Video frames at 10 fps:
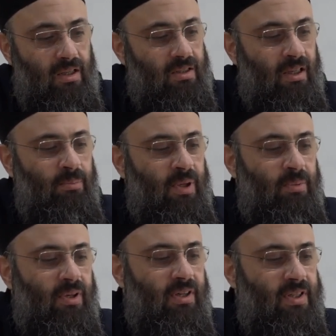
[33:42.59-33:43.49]
some
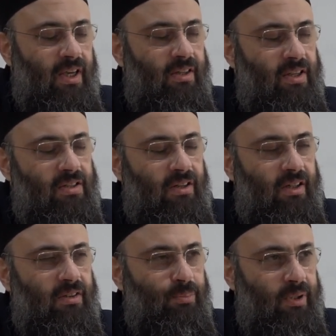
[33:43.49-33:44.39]
people are saying these are
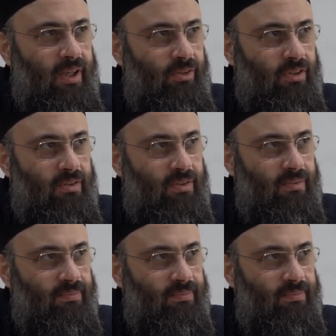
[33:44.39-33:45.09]
interpolations.